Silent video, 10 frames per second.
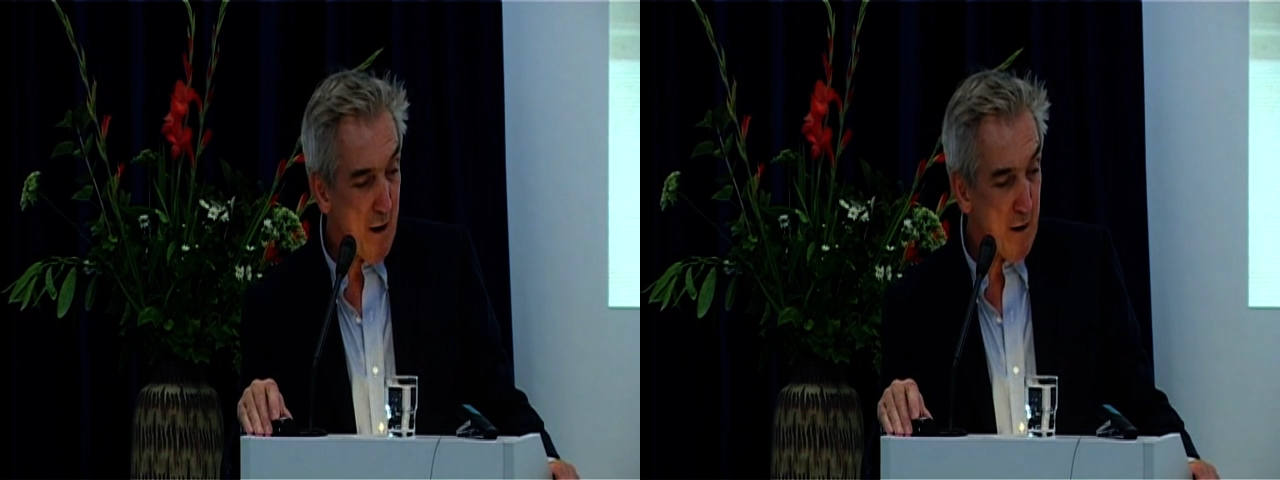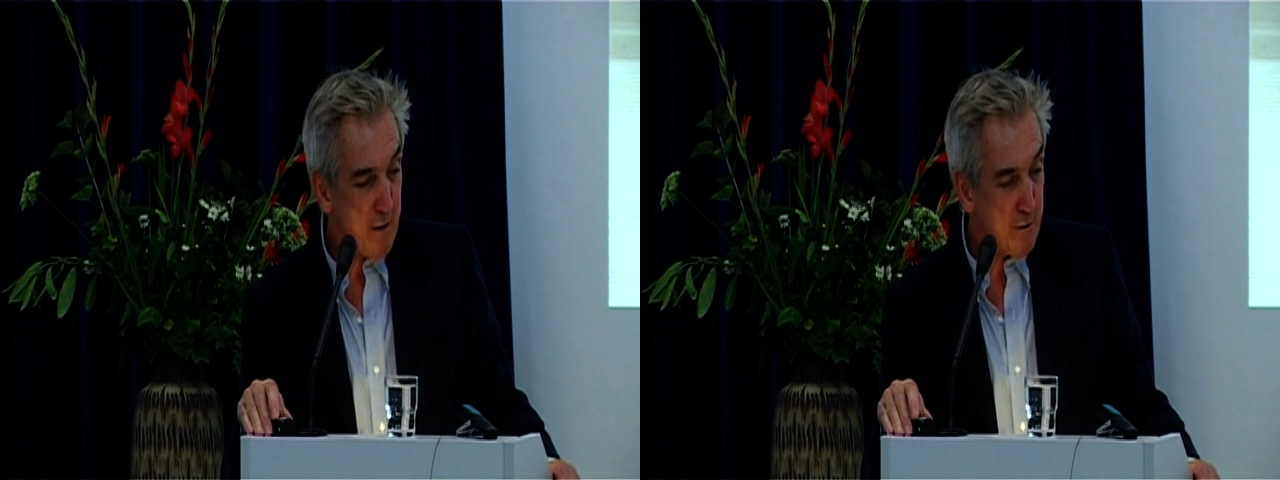
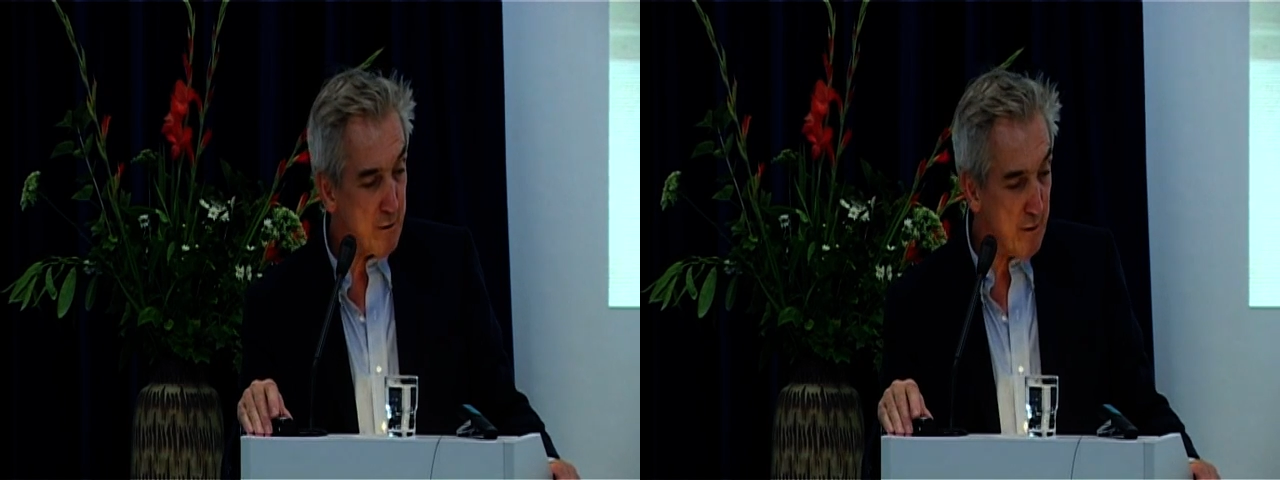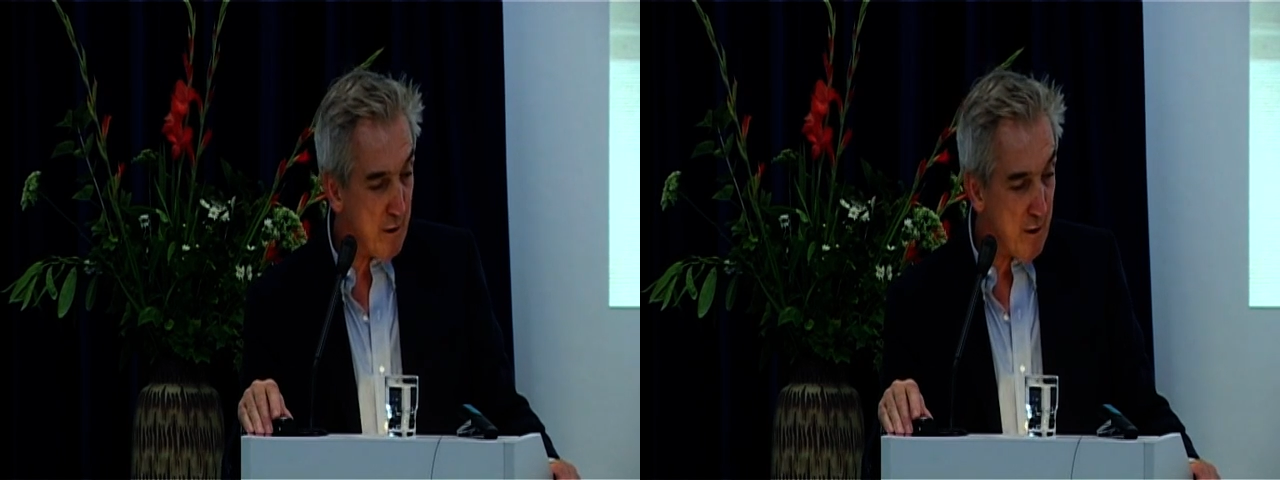And
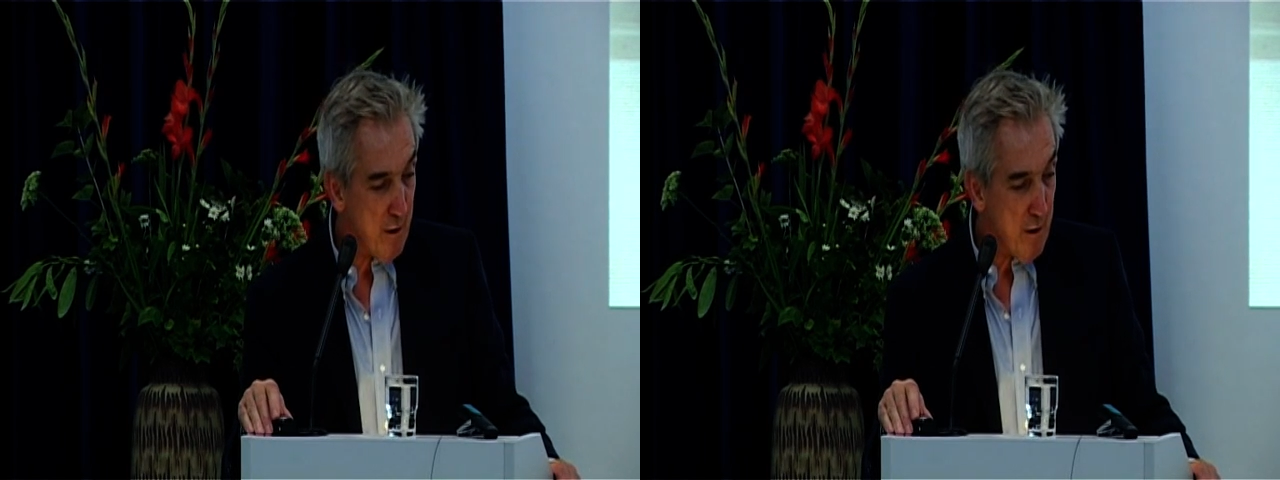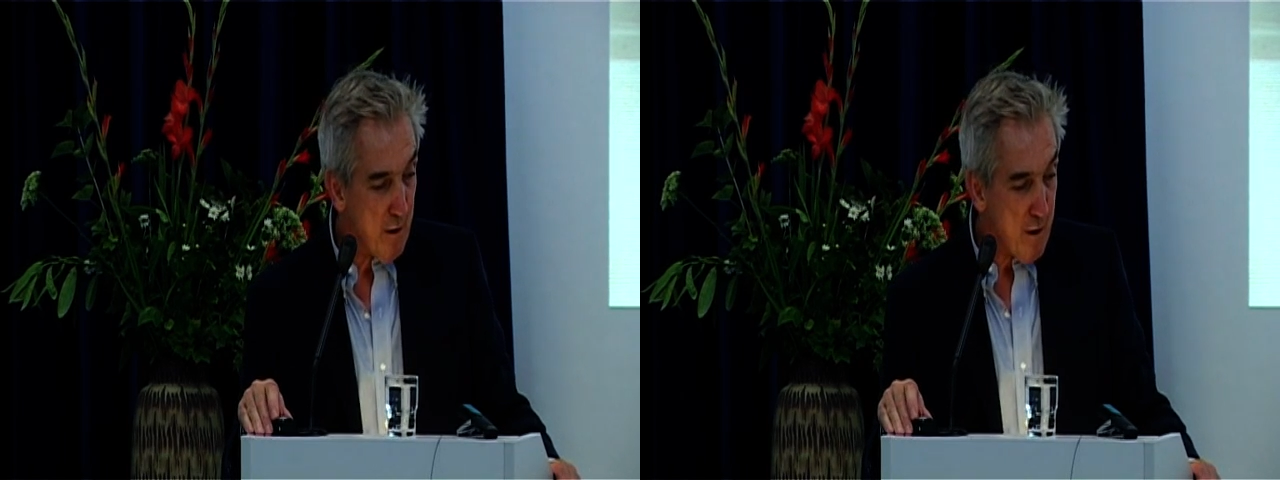
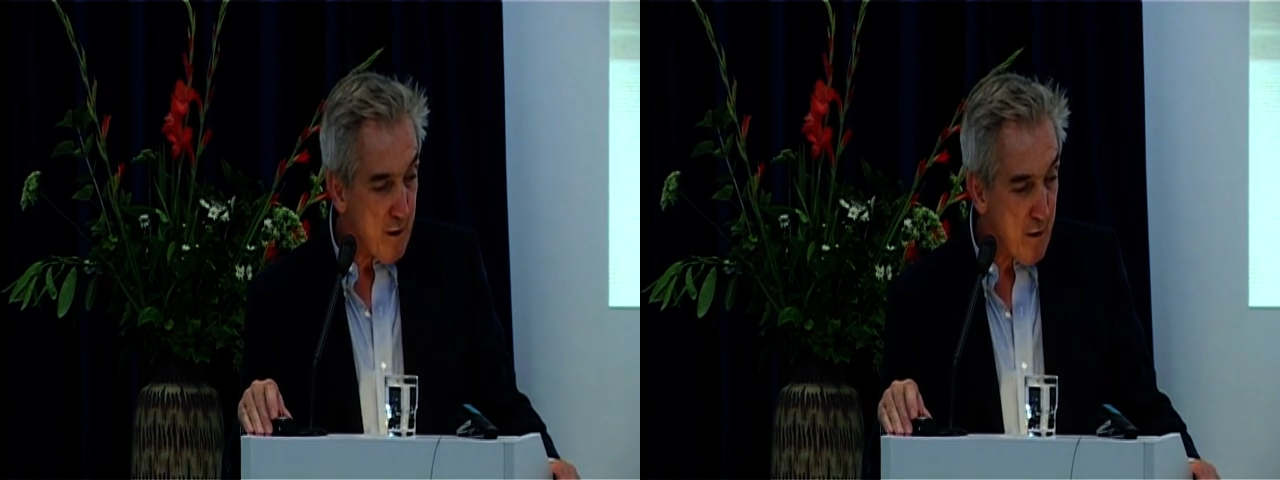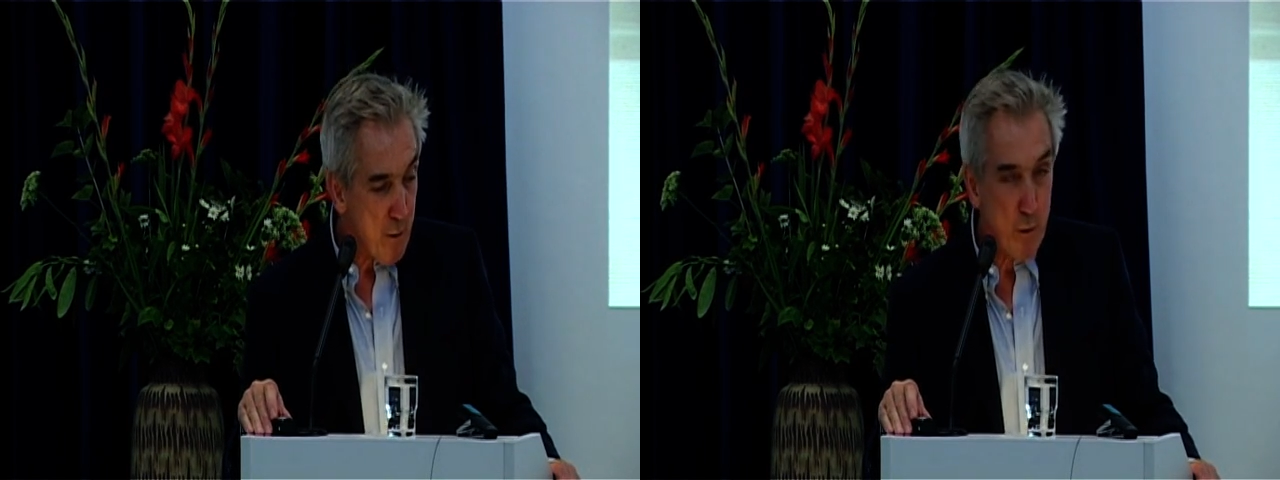
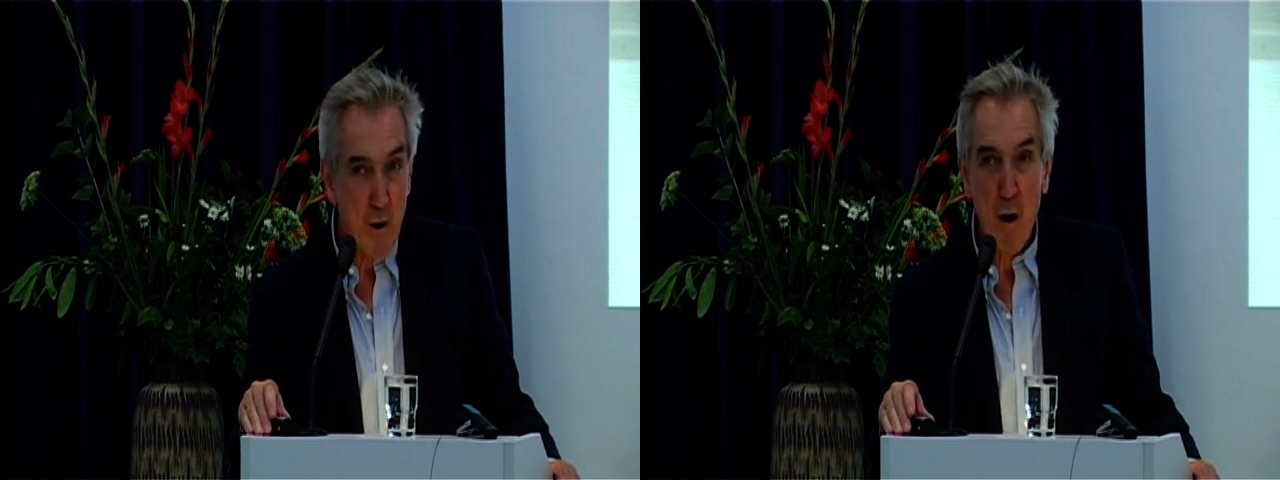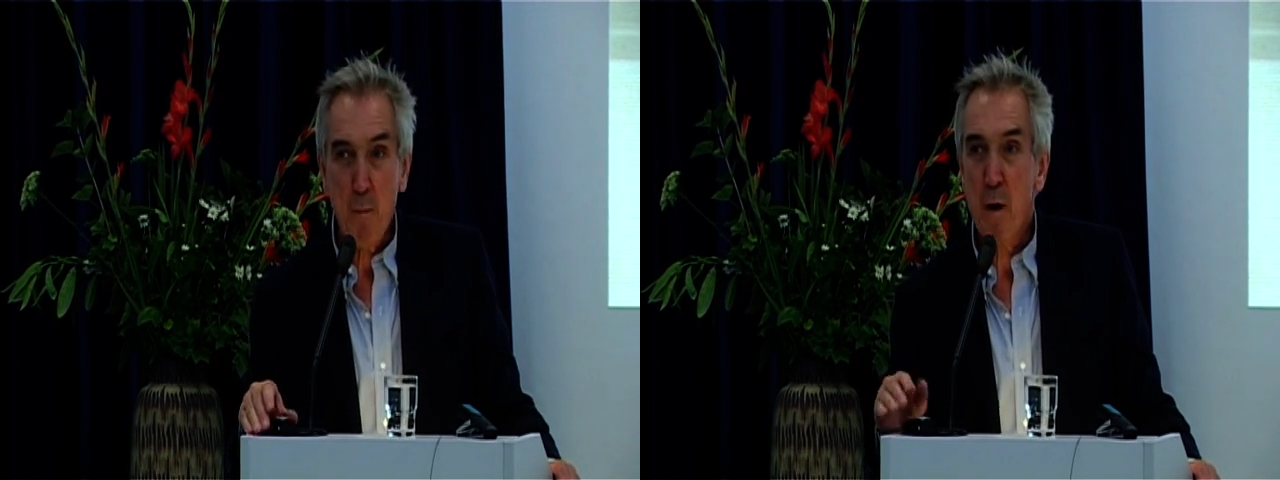they will
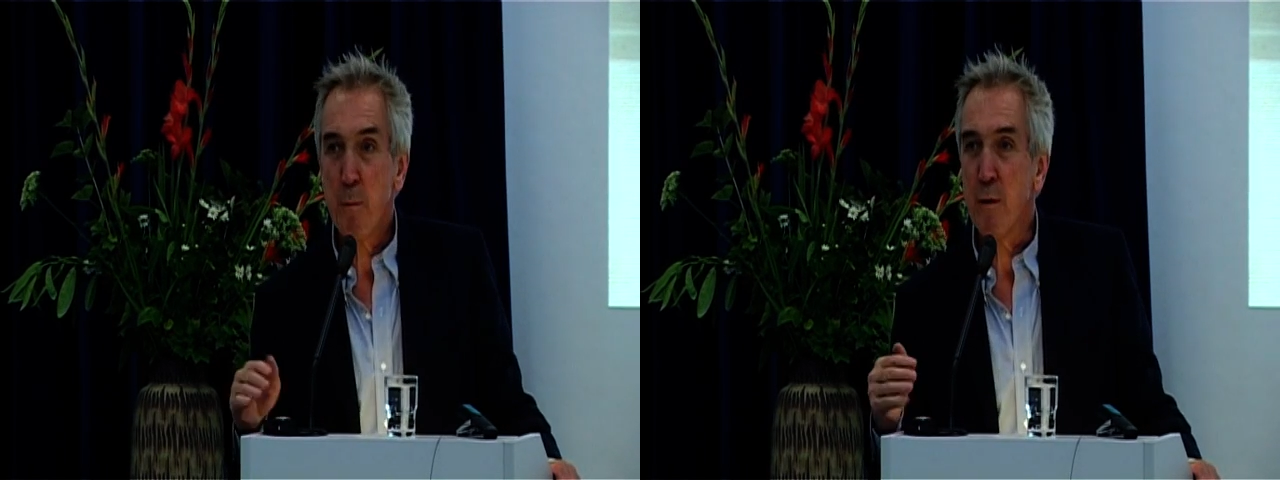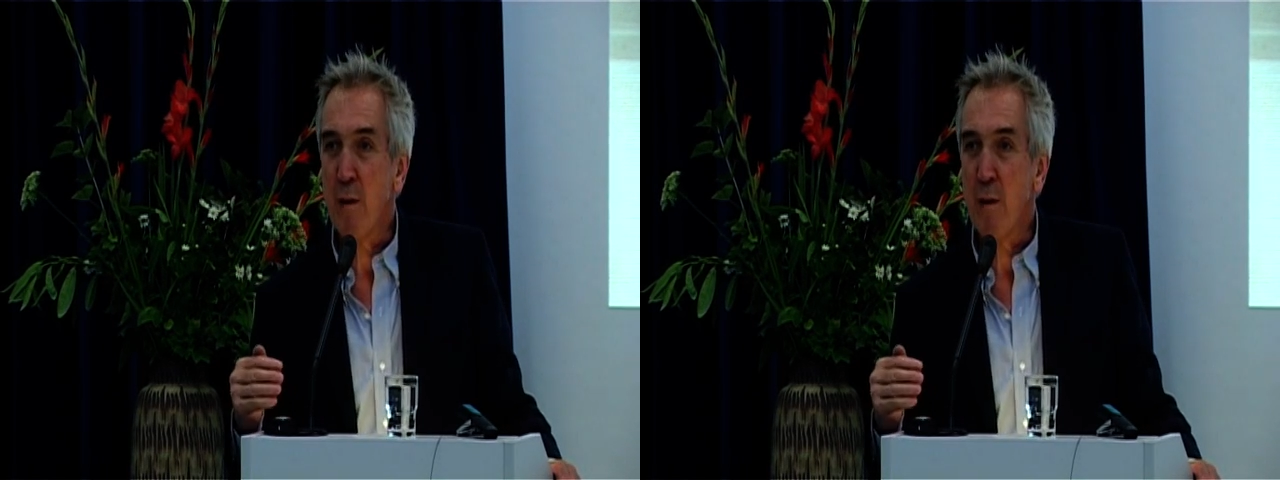come up